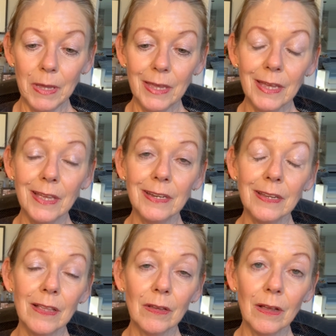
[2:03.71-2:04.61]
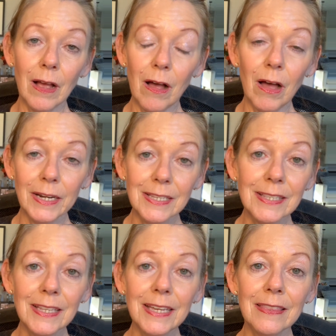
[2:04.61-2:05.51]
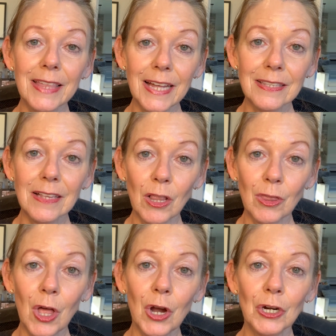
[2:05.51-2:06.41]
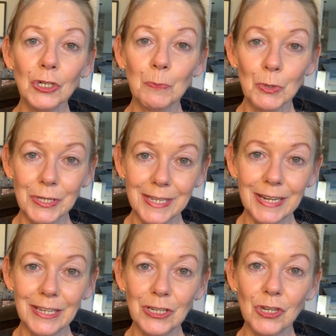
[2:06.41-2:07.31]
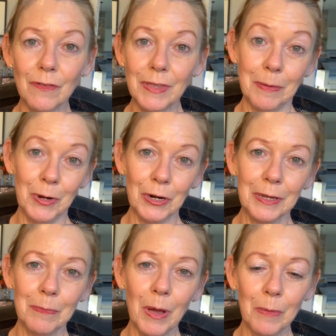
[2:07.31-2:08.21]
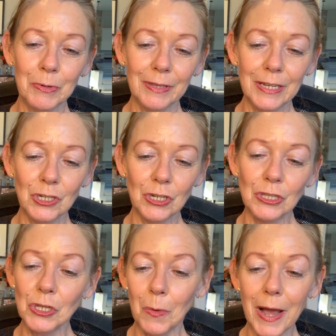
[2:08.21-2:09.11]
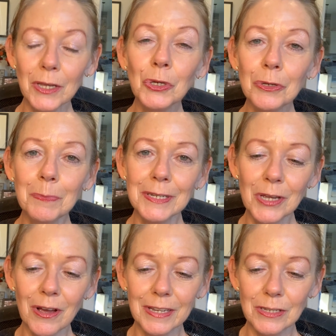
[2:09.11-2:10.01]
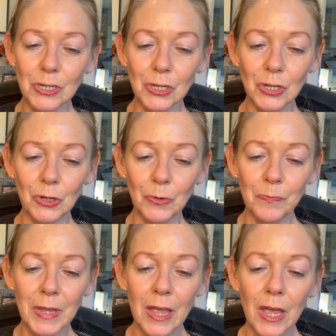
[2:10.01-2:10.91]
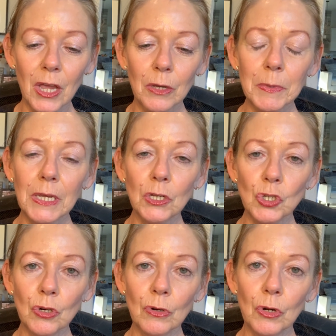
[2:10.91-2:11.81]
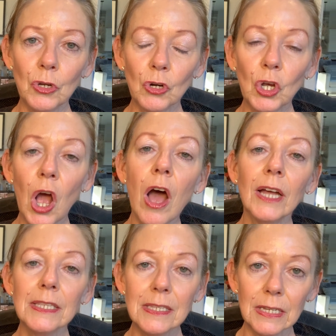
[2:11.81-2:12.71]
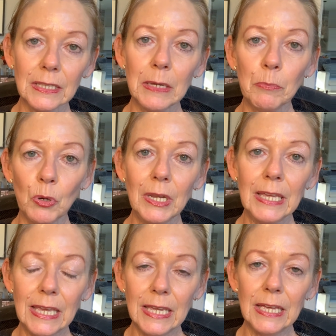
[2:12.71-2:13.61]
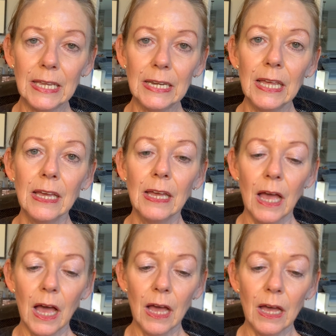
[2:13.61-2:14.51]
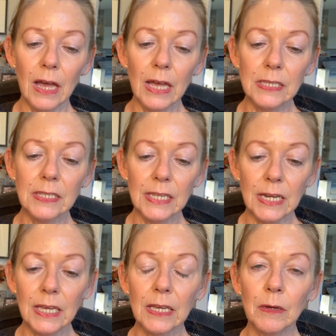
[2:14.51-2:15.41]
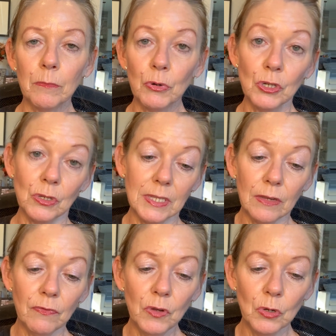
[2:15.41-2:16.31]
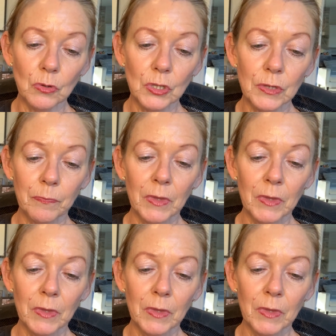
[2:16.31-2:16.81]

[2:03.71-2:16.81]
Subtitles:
And honestly, that's a large percentage of the American population. So I could be talking to you because you're constantly putting in acidic producing foods.